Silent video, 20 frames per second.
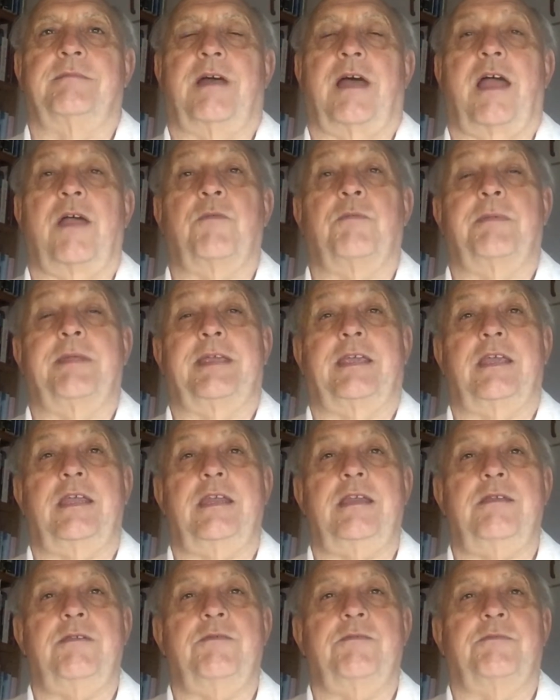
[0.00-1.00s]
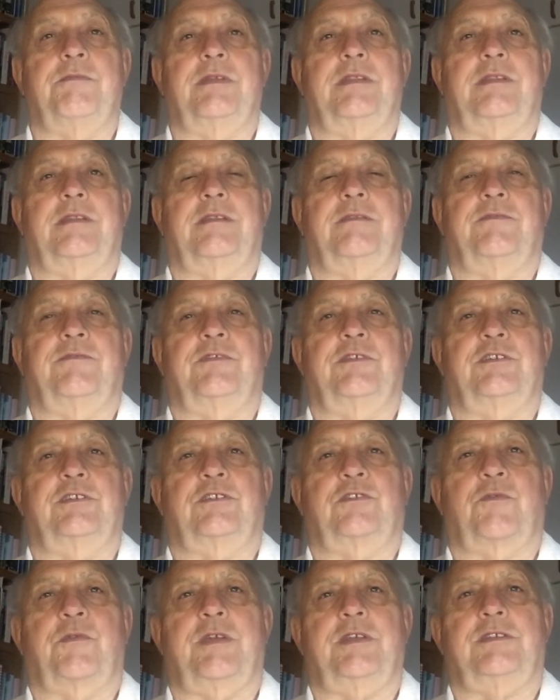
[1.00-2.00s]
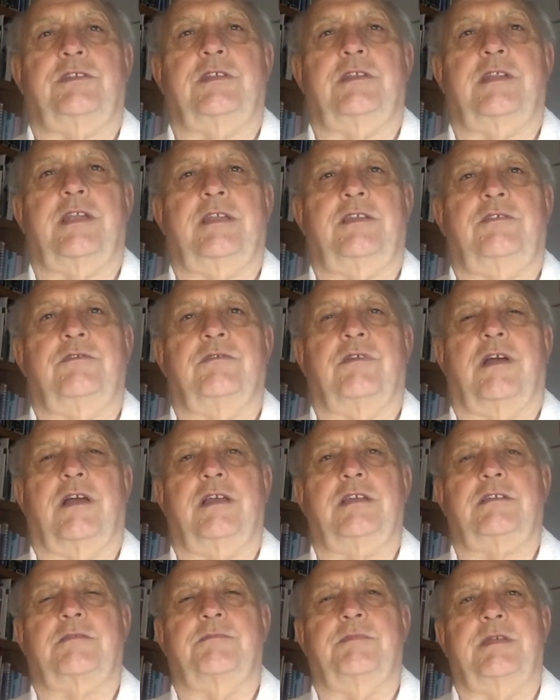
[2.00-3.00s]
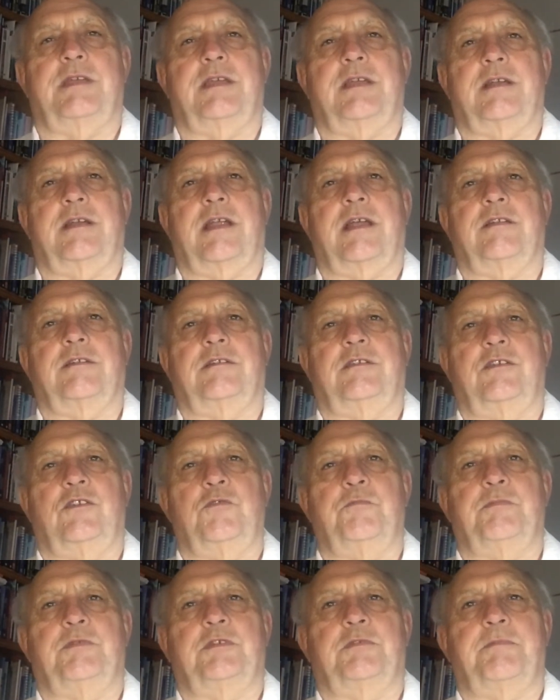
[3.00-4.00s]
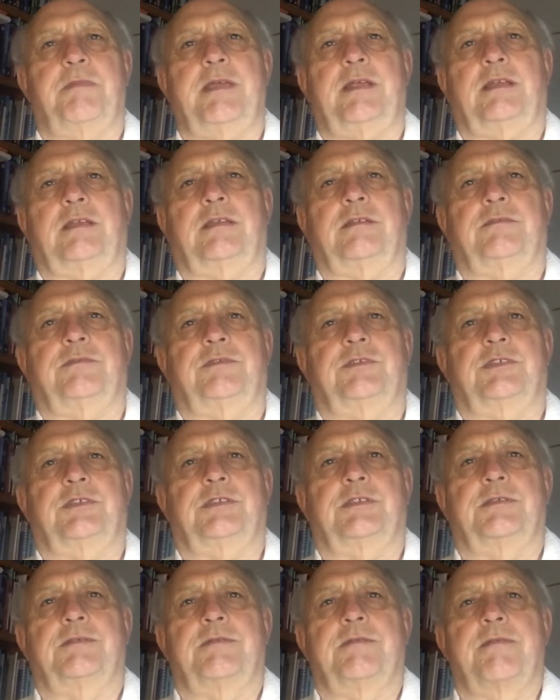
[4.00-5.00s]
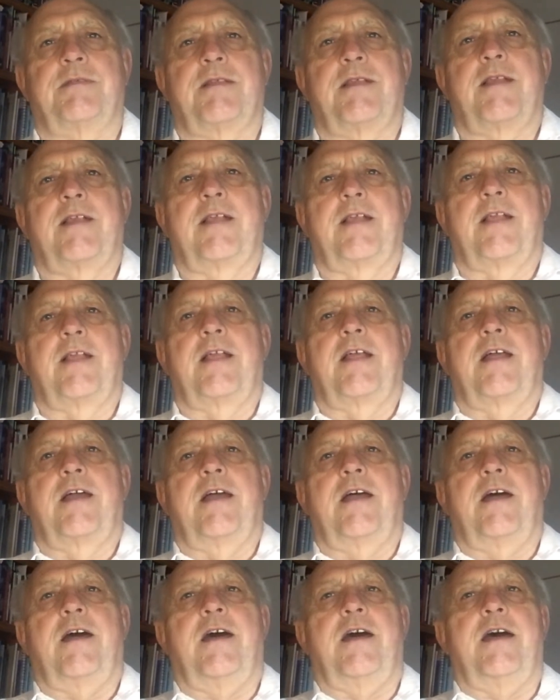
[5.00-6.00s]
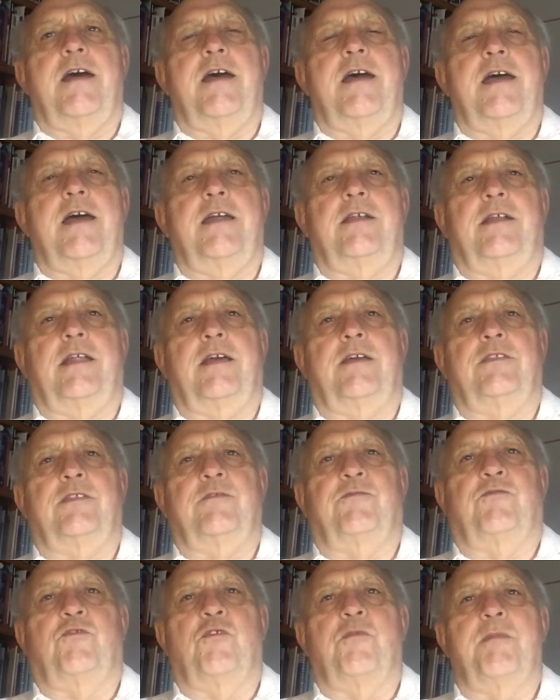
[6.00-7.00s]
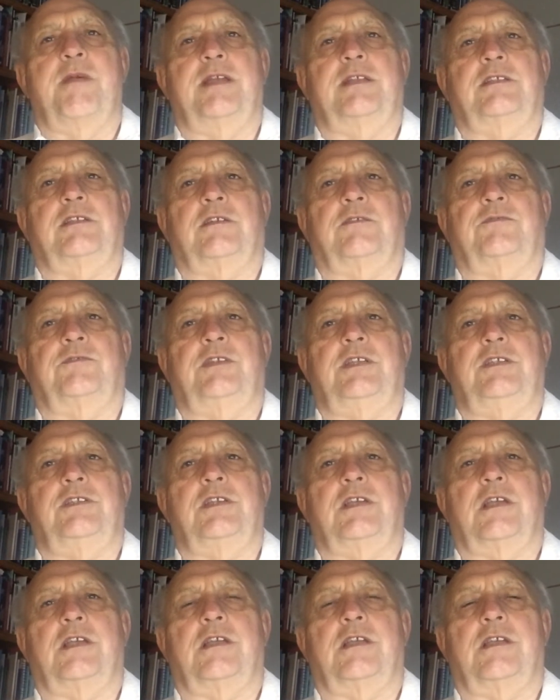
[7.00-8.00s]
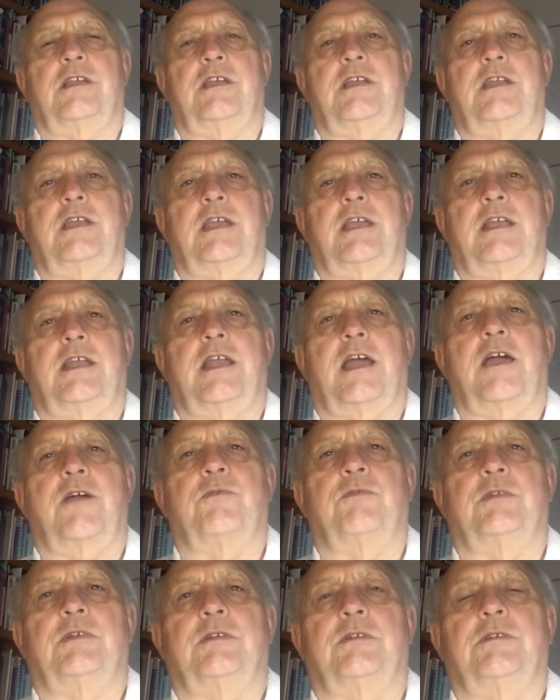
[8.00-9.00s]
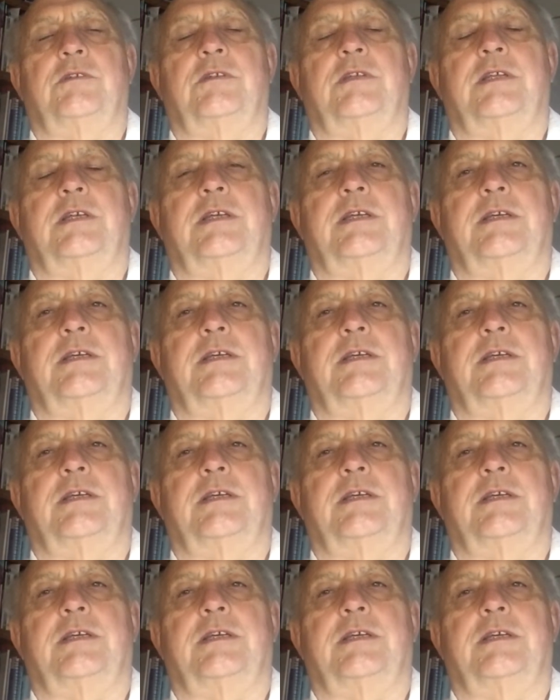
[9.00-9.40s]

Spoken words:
I'll begin with the first question that you asked me around new perspectives, around the formats of teaching and learning, and I will,